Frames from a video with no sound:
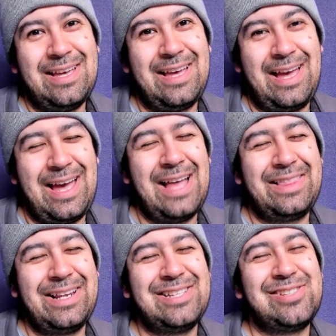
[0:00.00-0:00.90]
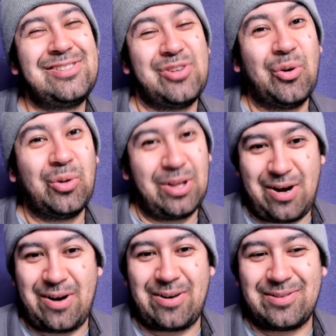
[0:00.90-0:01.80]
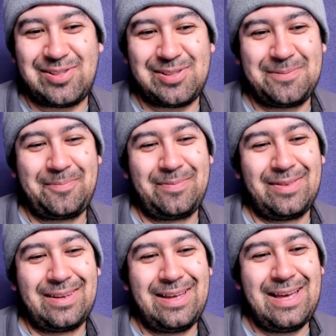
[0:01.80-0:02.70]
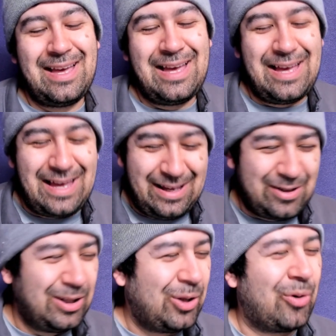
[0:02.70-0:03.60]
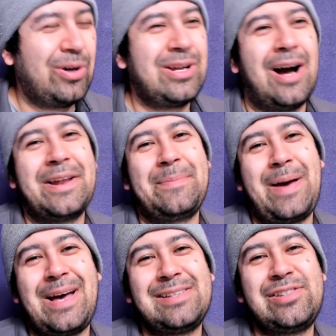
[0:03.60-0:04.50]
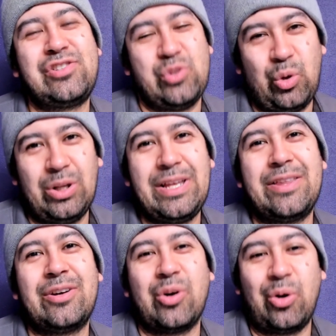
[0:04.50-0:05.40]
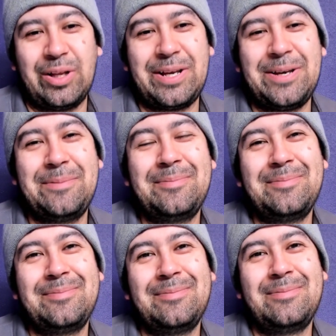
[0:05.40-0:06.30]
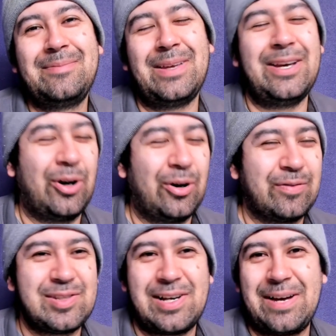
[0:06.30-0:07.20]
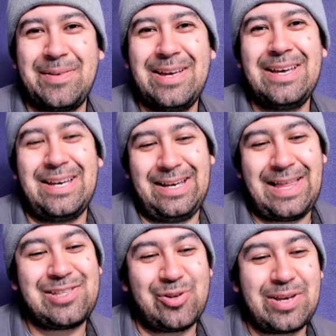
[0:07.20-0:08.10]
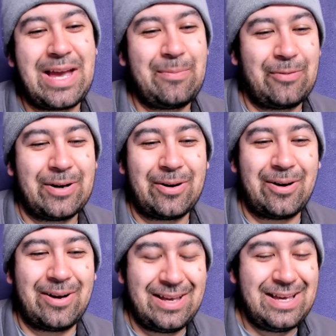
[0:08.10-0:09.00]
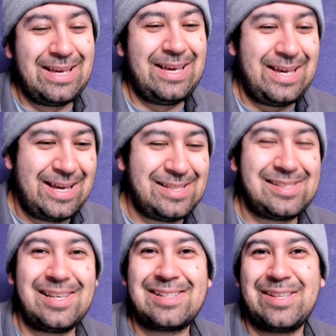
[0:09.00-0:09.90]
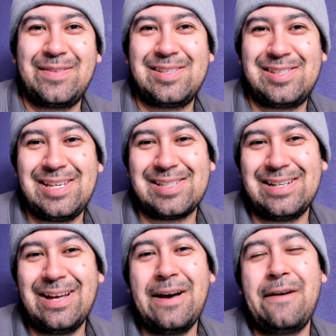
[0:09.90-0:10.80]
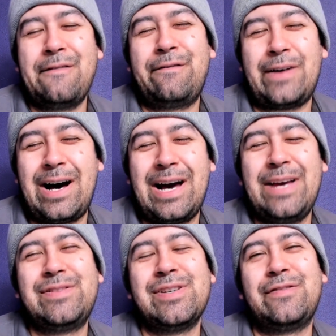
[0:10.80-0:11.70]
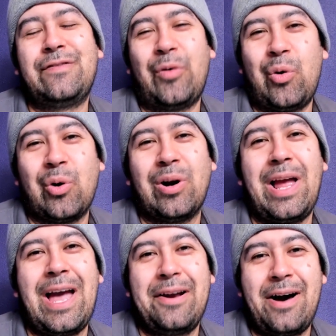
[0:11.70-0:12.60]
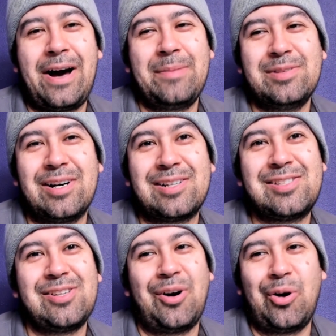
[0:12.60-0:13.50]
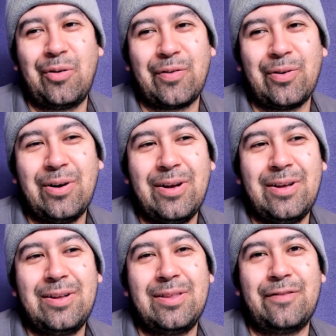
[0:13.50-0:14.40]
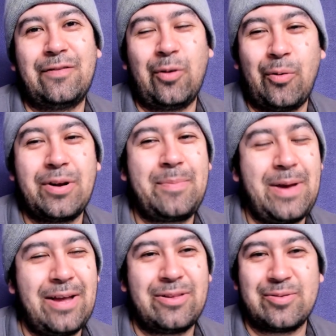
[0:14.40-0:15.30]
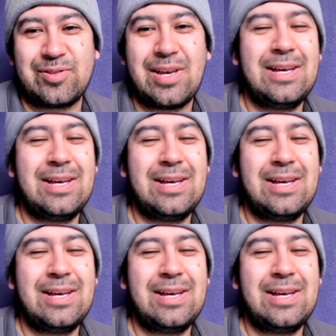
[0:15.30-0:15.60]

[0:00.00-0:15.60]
Anthony Stolarz. Killorn got it past Stoli the goalie in overtime, and that's your game winner. His 6th of the season, 5-4 Anaheim Ducks over the Florida Panthers.